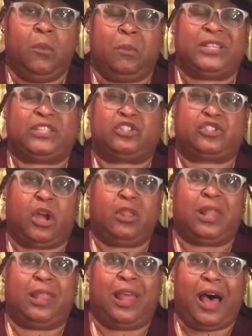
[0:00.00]
but to show
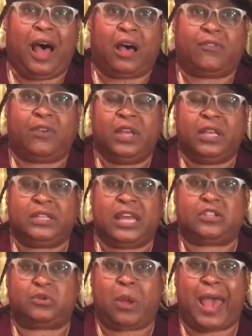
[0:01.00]
the love
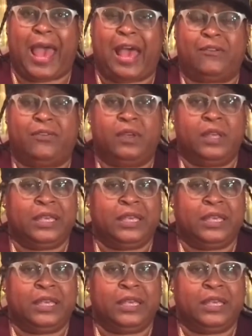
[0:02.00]
that you have.